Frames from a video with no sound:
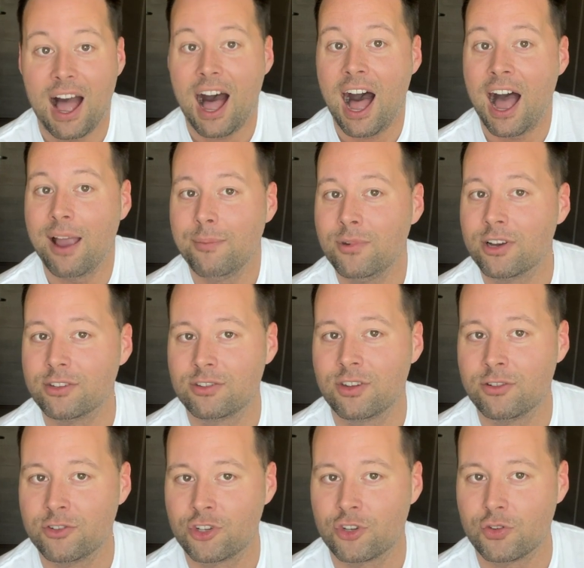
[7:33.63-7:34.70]
I'm not
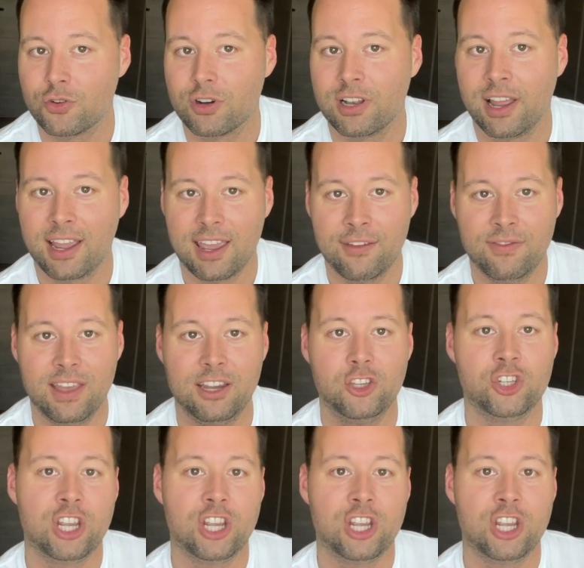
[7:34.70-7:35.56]
so sure. Like, if they